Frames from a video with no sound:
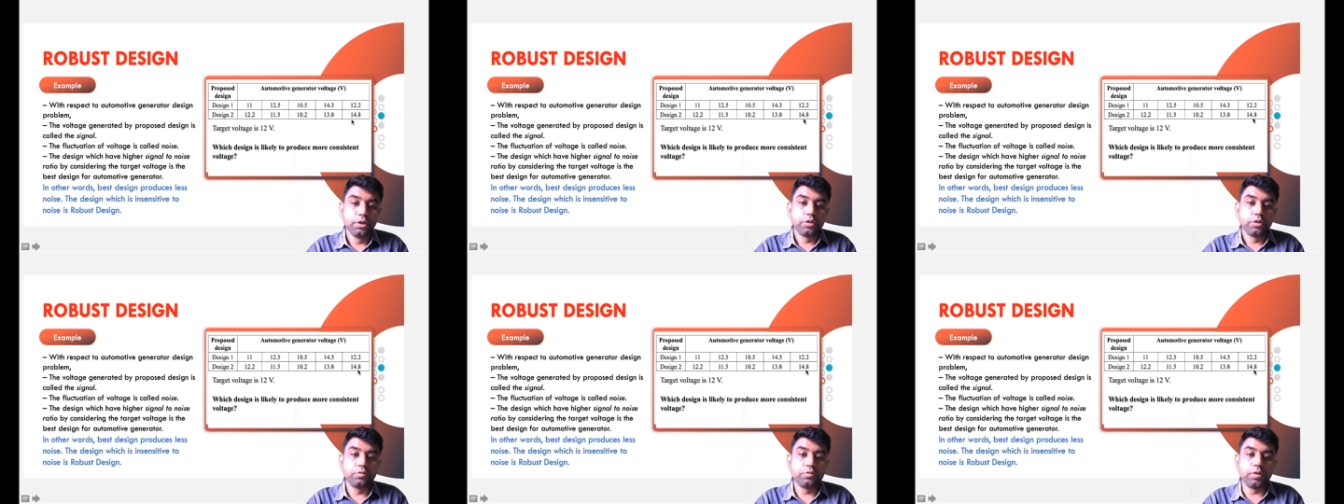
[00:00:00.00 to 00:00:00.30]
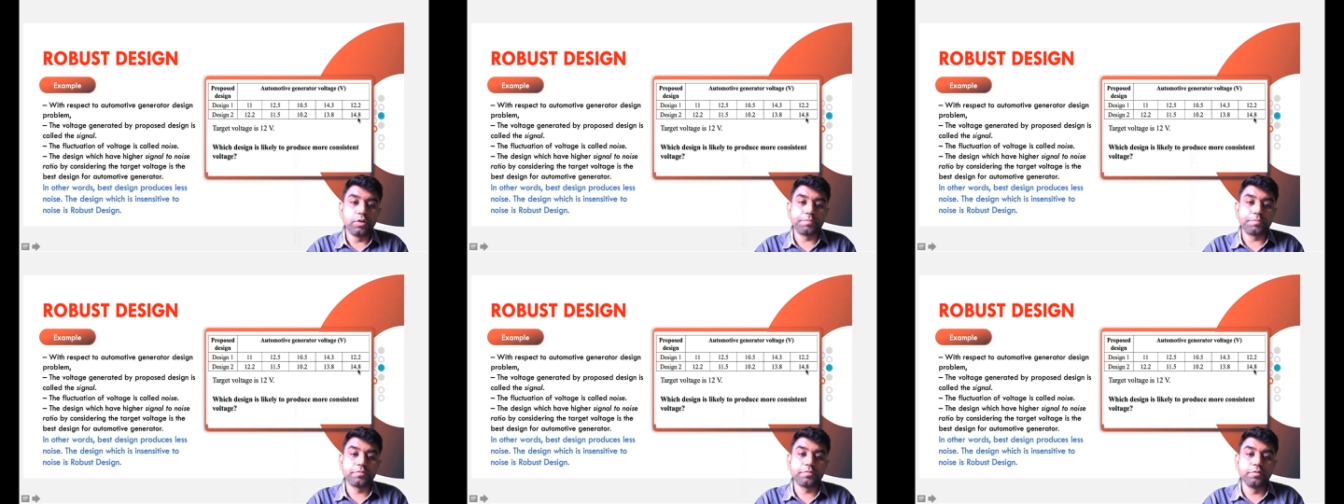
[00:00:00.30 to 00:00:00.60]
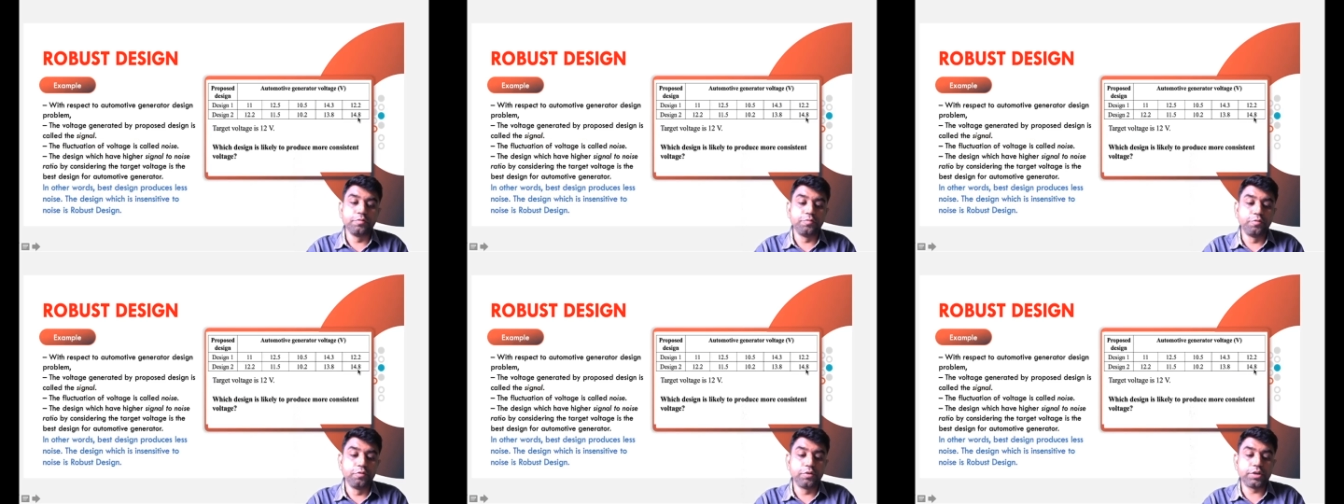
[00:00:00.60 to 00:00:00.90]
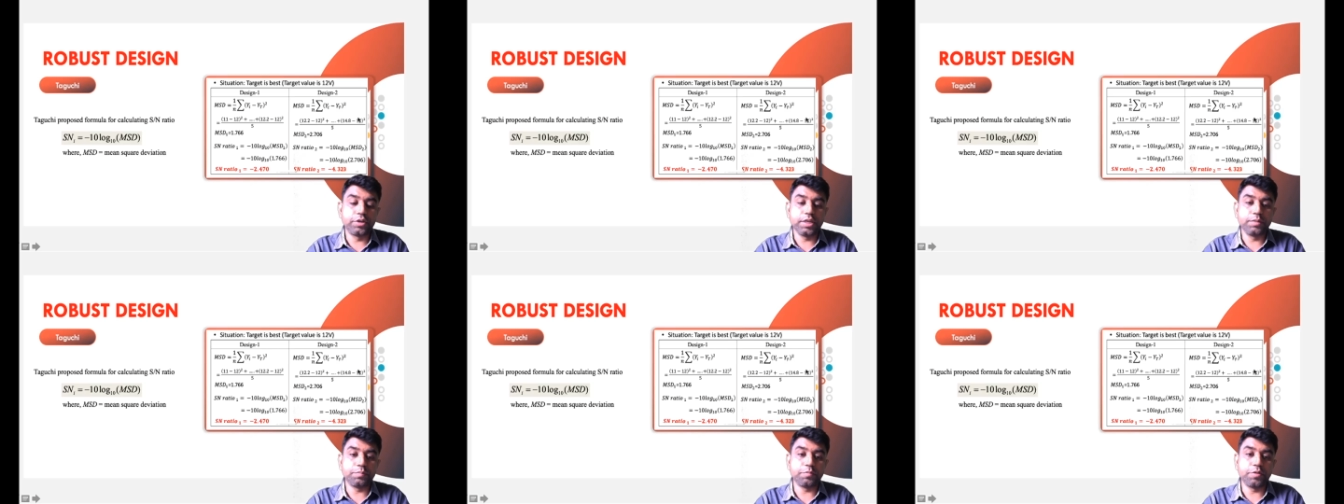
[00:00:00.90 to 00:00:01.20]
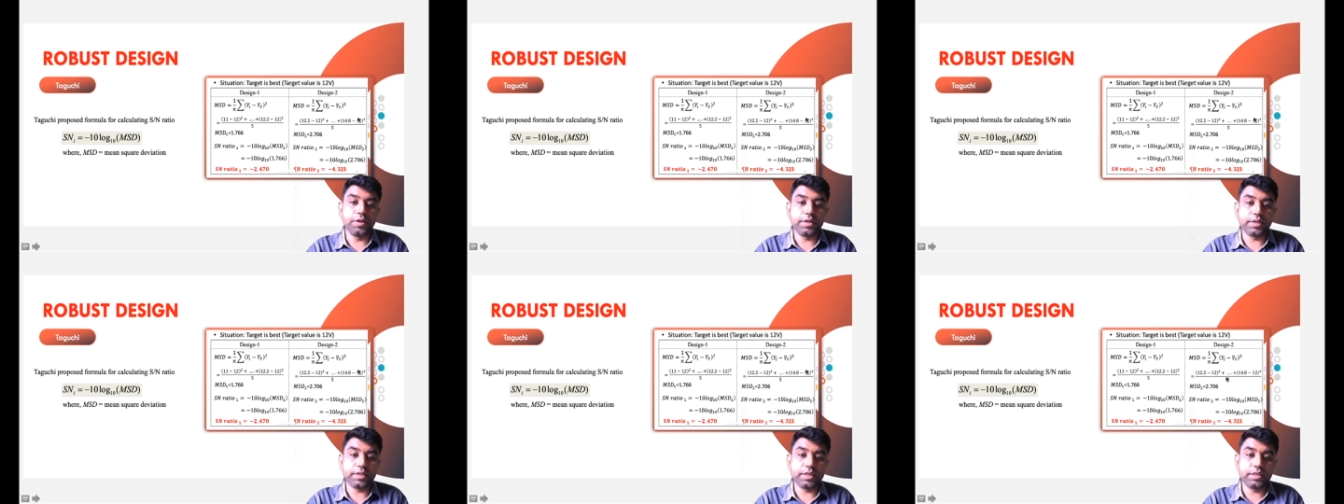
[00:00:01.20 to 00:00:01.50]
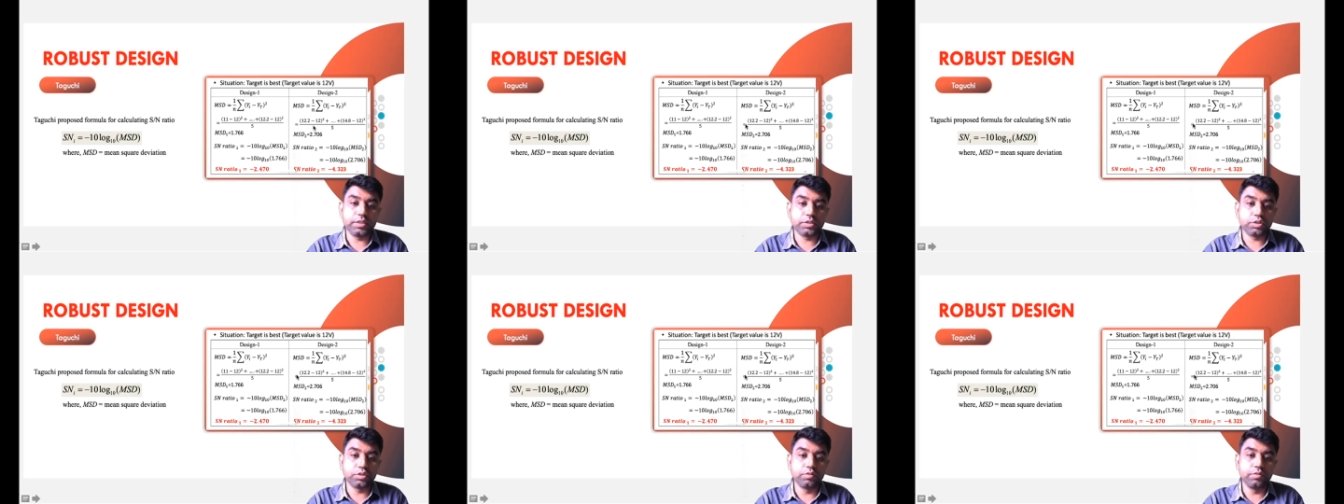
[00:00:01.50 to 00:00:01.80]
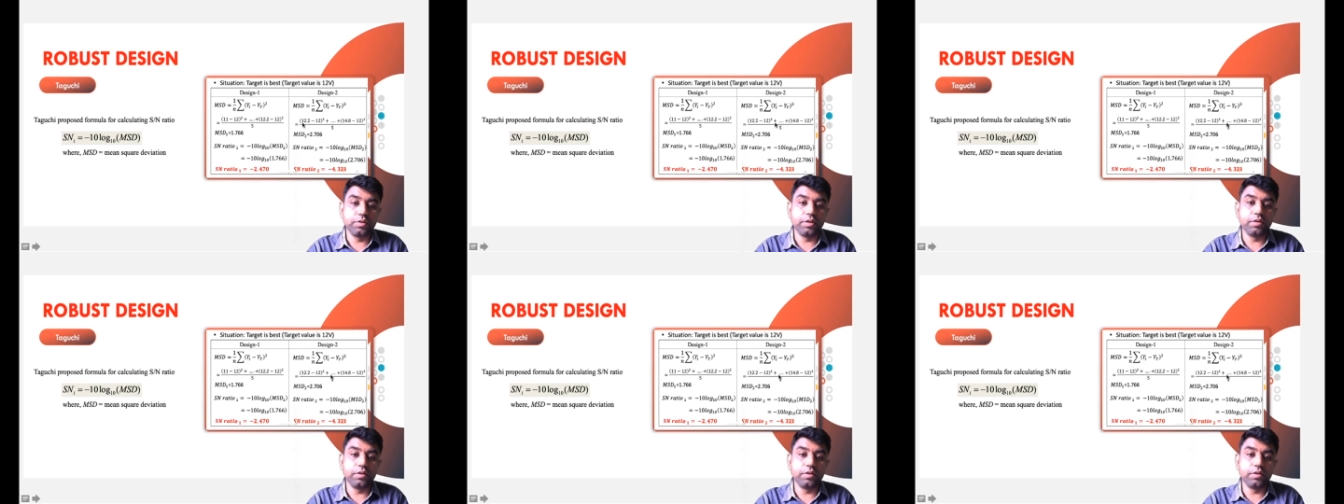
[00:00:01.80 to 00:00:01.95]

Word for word: to up to 14.8. So we